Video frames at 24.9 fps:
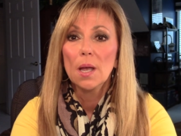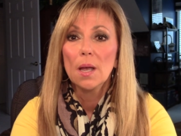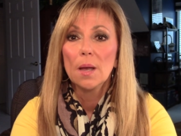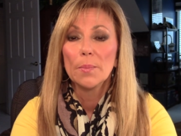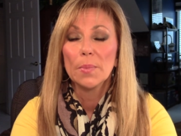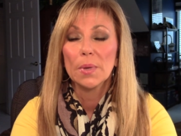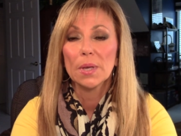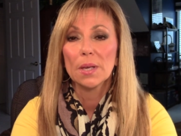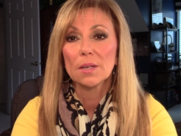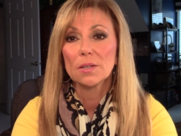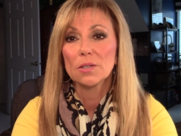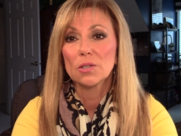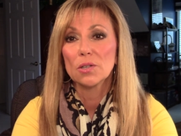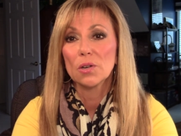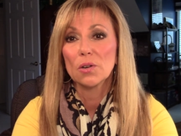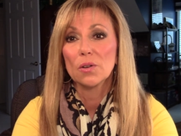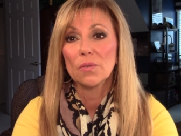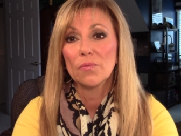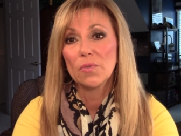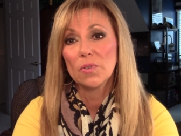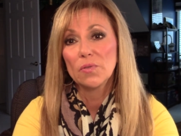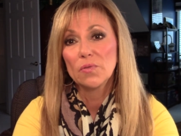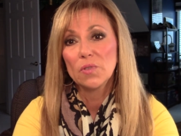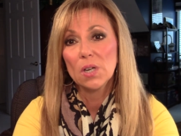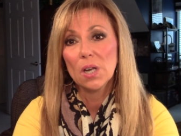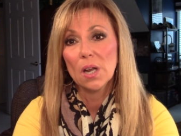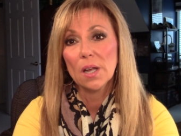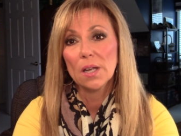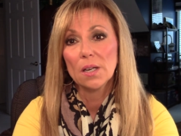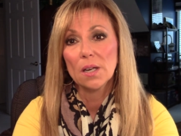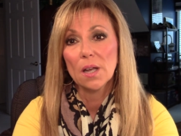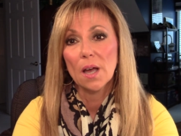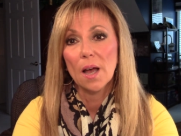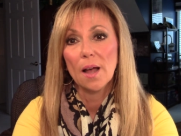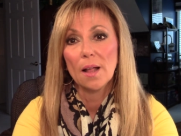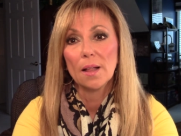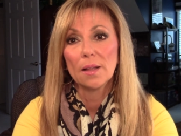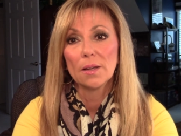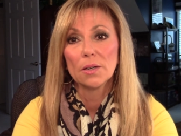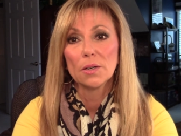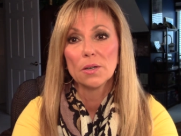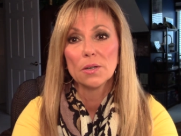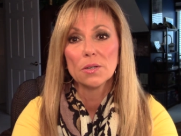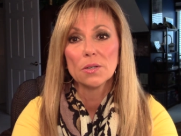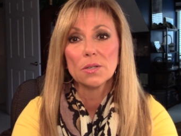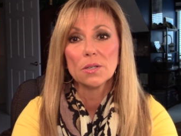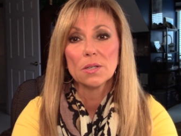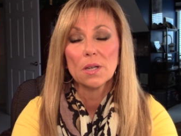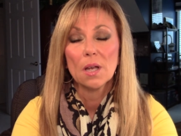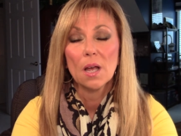because, you know,
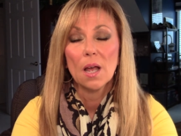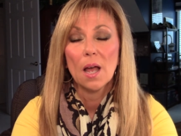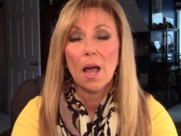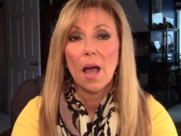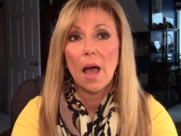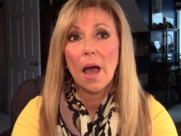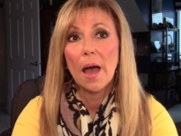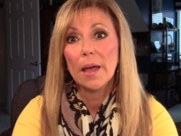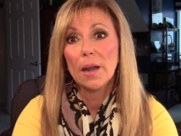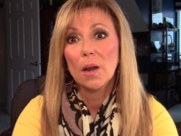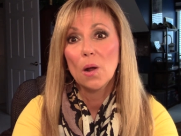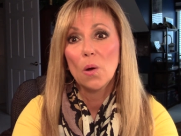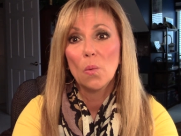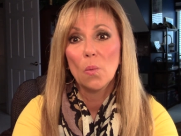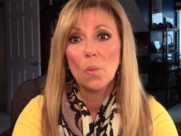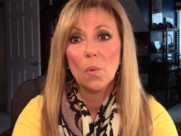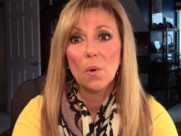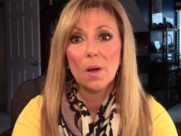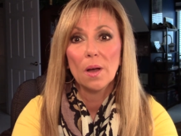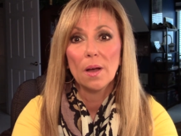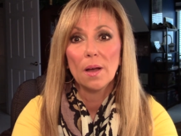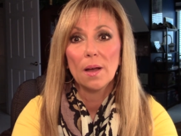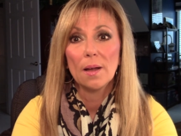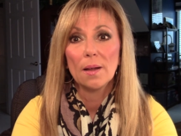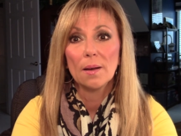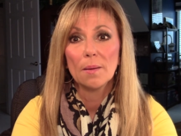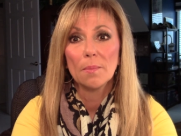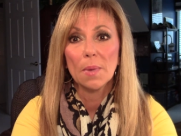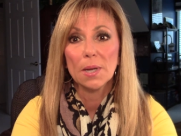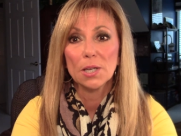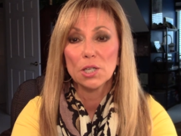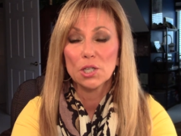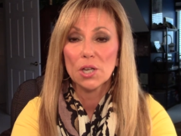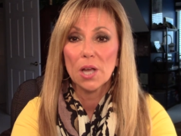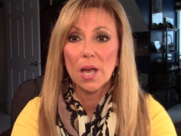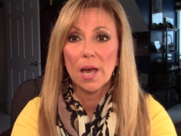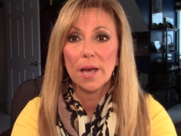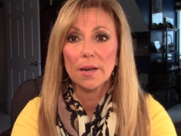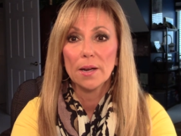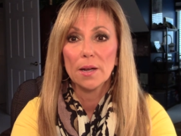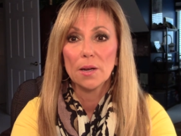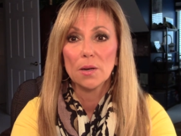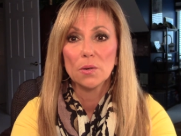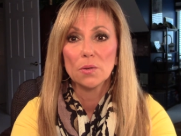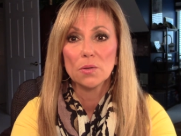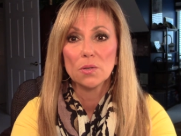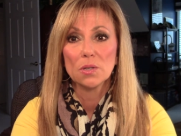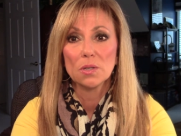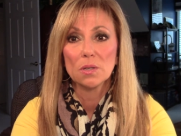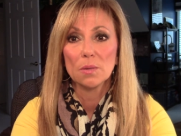$59, I don't want my
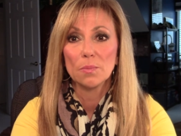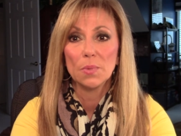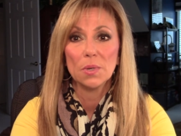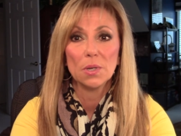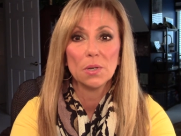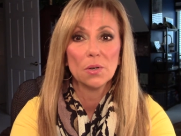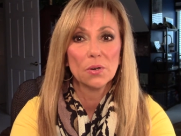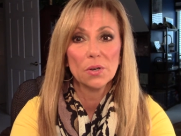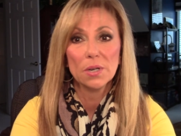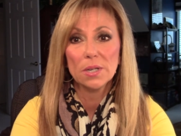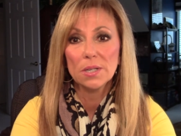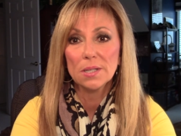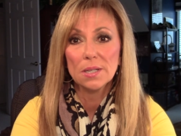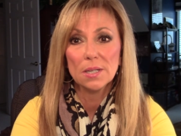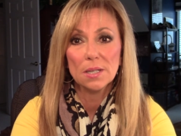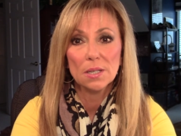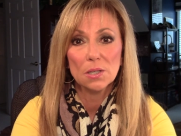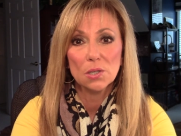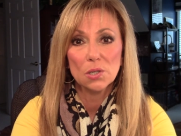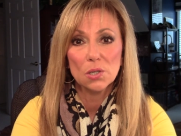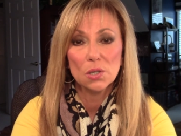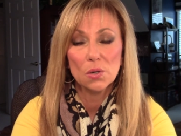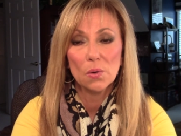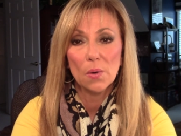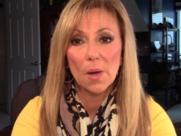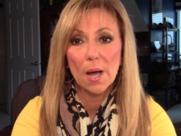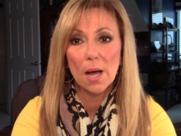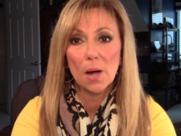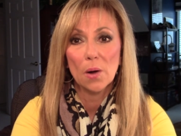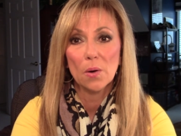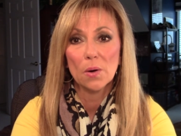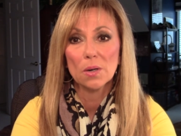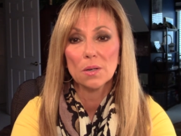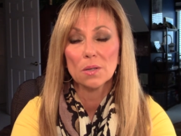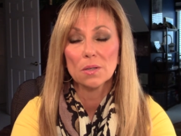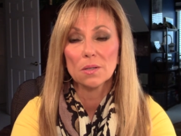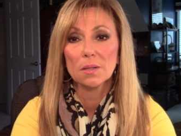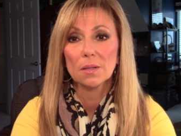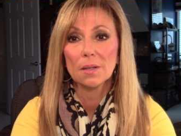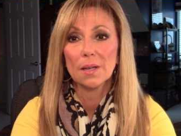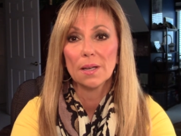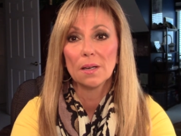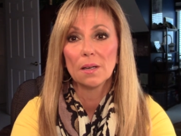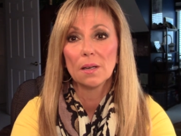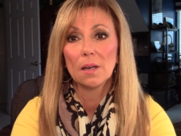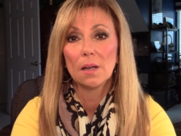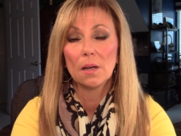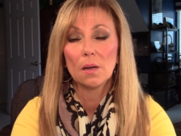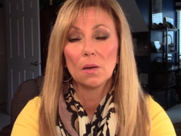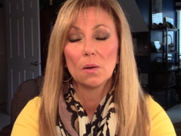shadows to be creasing in two hours, let
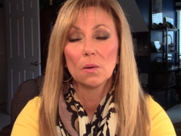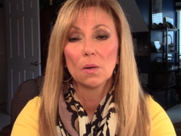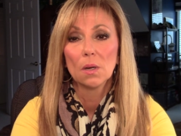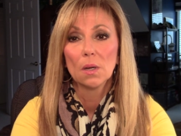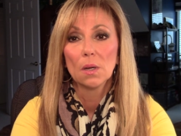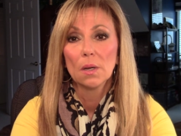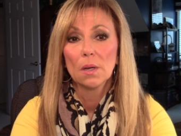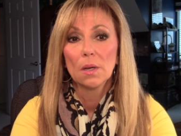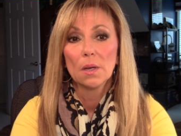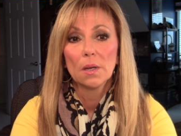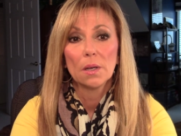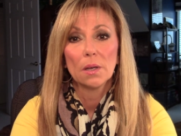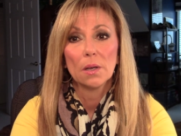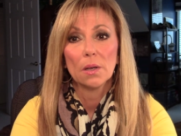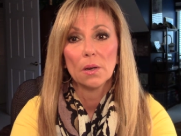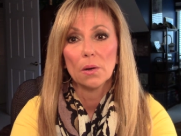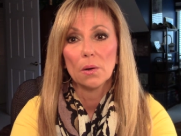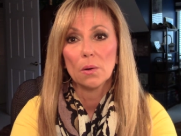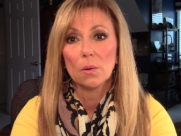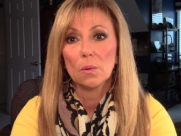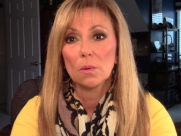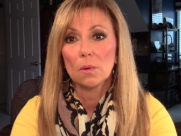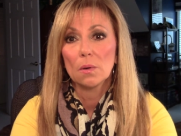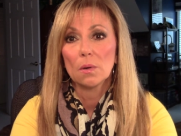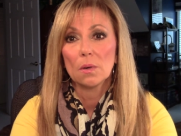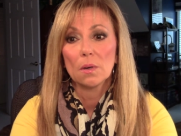alone, you know,